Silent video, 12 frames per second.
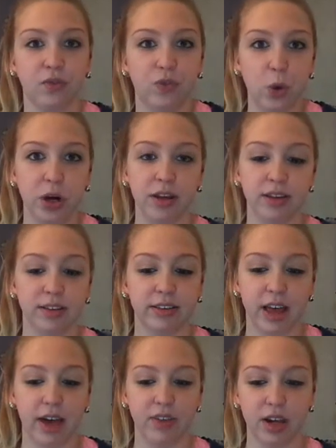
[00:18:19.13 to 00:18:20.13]

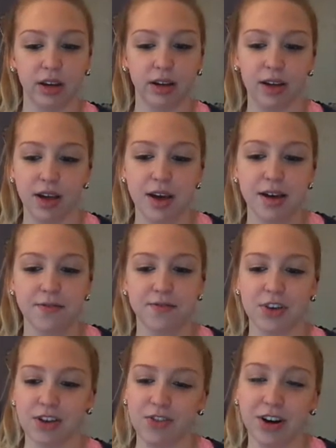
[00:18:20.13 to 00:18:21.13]
47,
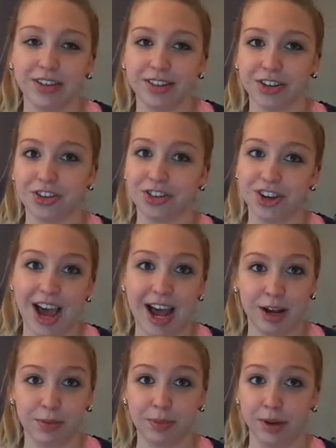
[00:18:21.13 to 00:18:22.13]
favorite
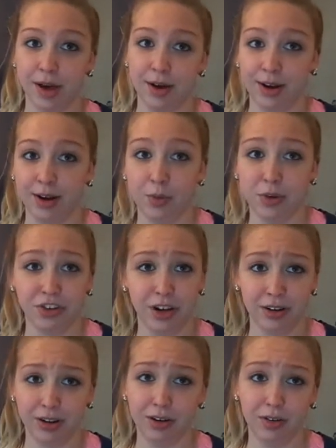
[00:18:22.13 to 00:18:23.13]
chat up line, which I
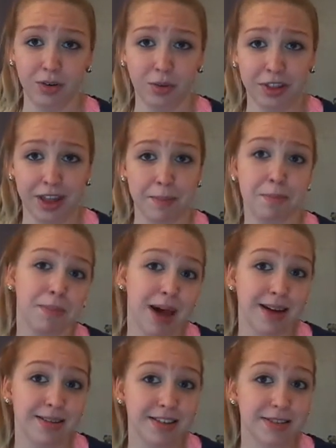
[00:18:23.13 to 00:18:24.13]
didn't know what that
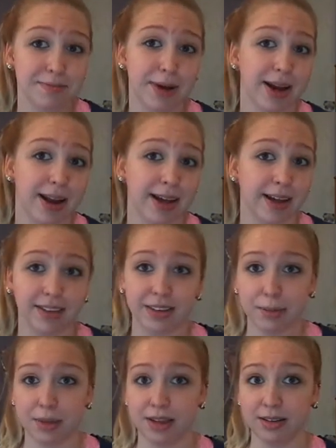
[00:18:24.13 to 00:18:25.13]
meant, but I guess
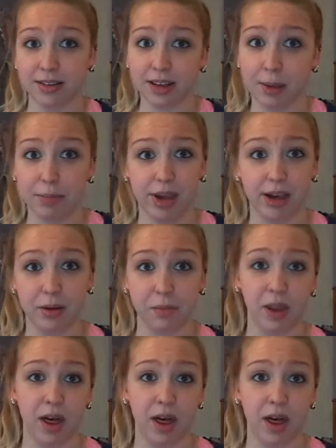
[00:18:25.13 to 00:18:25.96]
it means like a pickup